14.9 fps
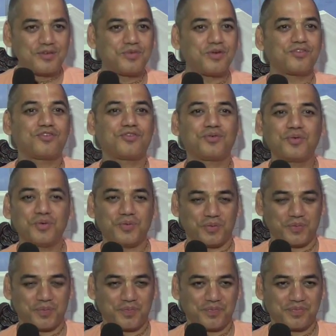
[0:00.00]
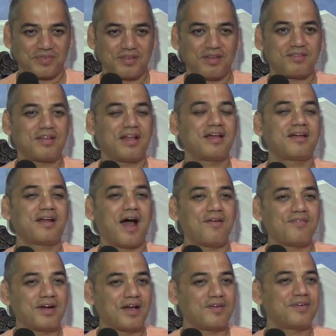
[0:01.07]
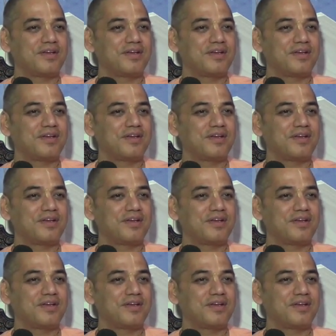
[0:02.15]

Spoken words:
it was true. Just like Ravana,